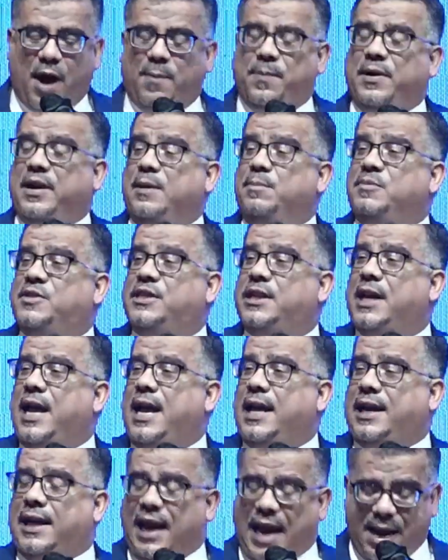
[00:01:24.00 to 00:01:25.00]
problems
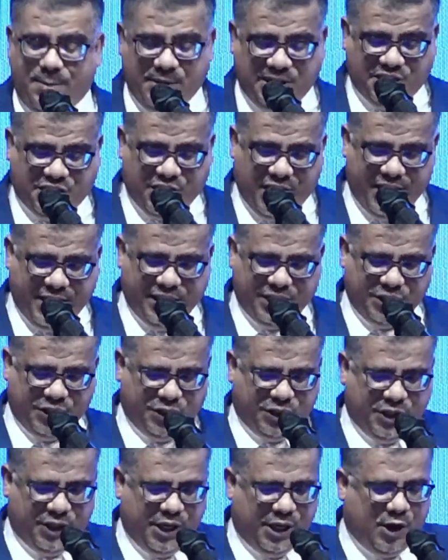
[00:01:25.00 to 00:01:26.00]
like climate
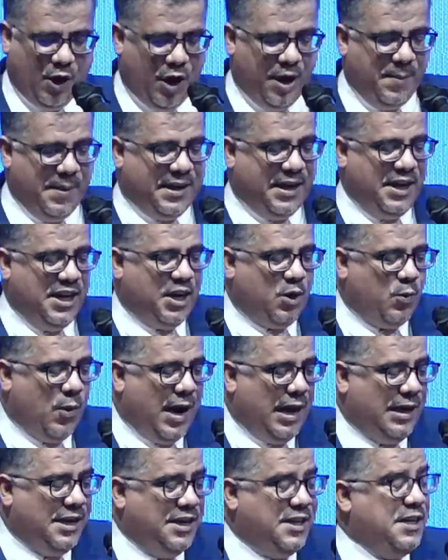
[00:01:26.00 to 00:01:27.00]
change, economic
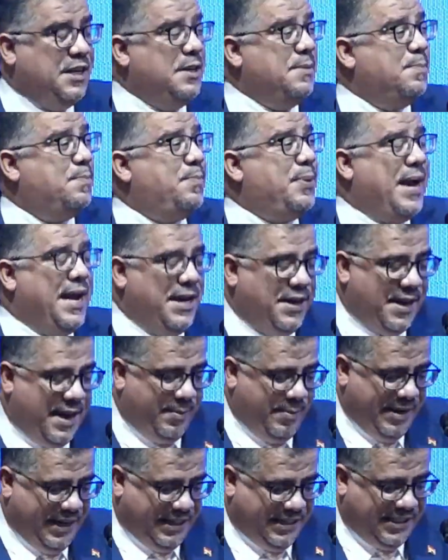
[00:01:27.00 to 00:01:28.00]
inequality,
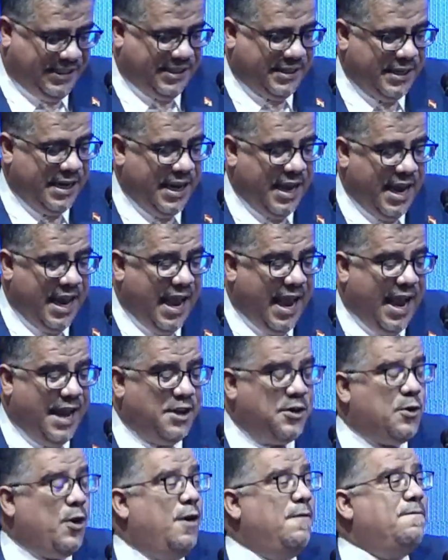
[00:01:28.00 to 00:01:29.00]
pandemics,
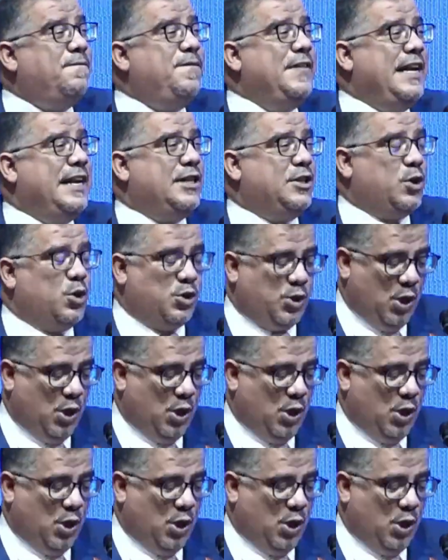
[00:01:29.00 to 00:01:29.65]
and conflict